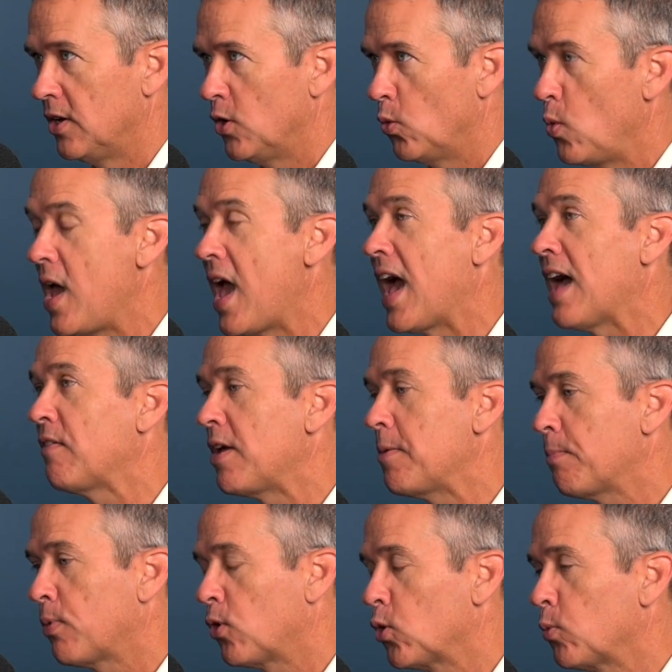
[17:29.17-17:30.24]
We have a
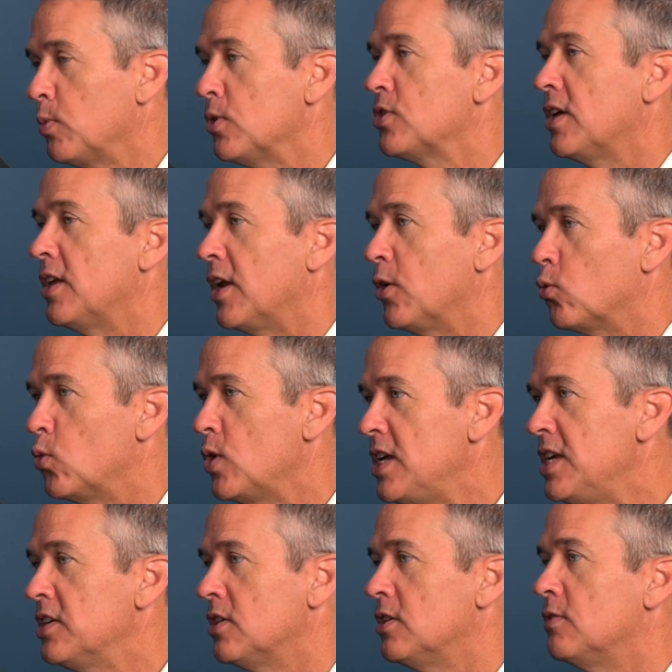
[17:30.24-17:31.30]
purpose and a
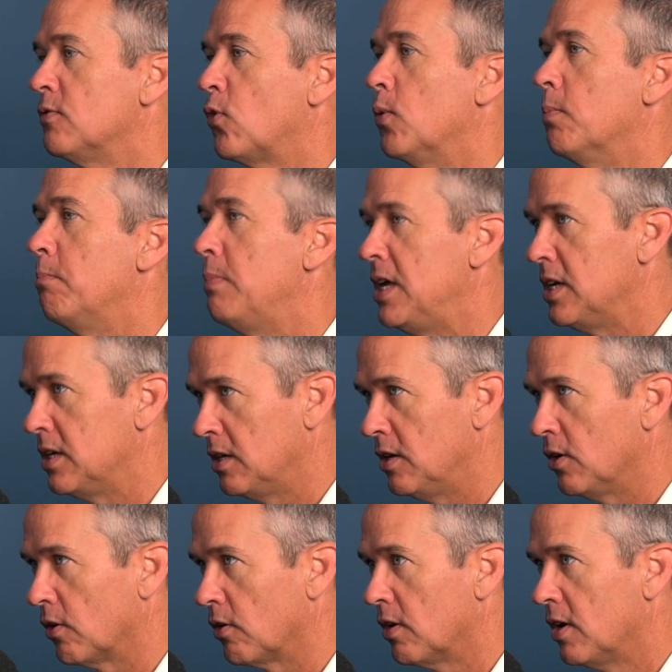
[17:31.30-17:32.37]
reason for being
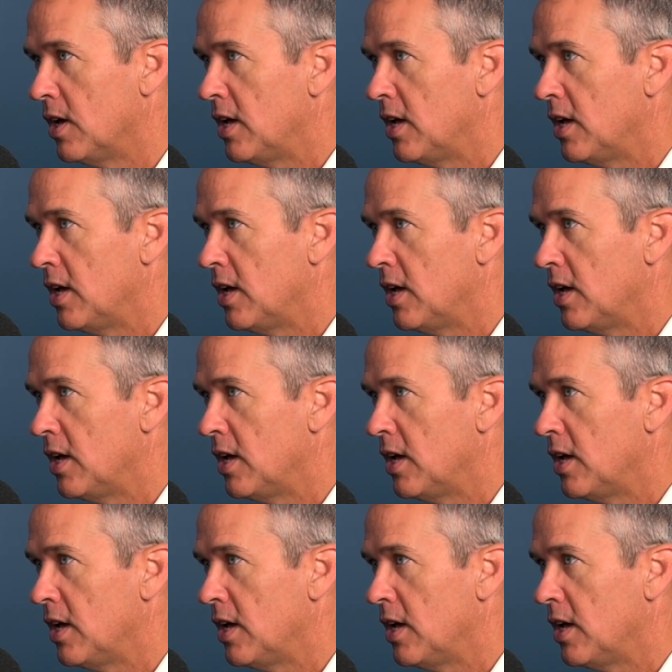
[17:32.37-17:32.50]
here.